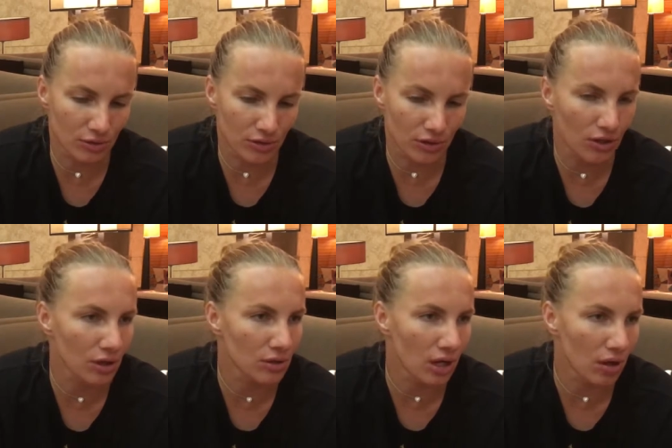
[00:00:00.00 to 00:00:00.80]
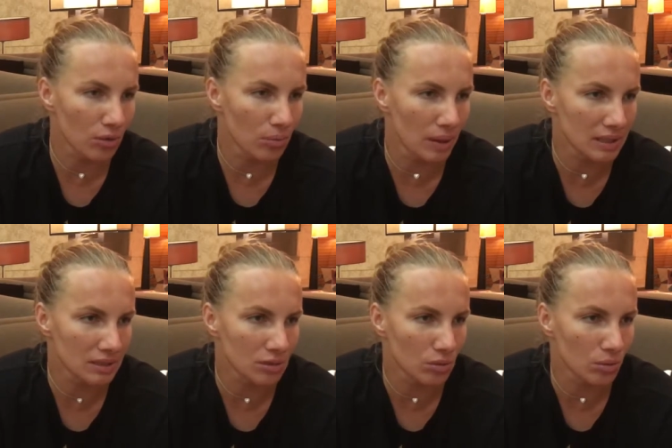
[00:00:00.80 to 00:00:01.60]
figure out how
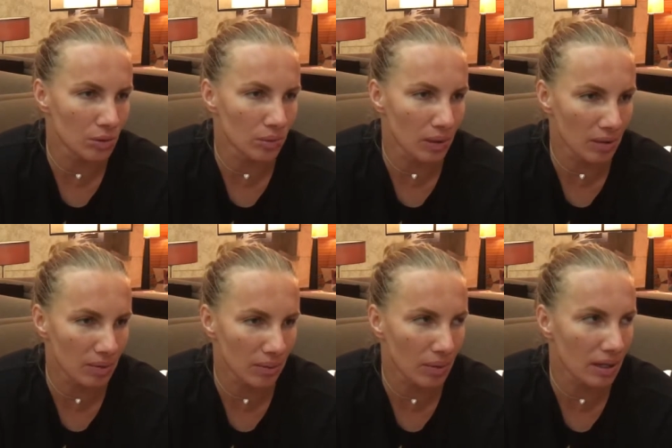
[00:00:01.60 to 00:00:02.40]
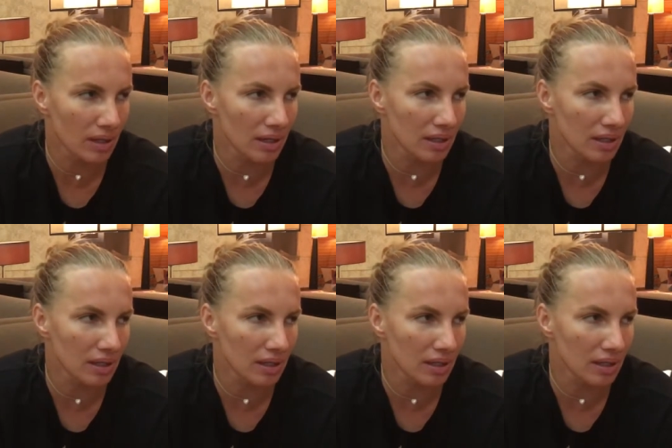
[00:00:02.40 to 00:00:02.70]
best to prepare my body,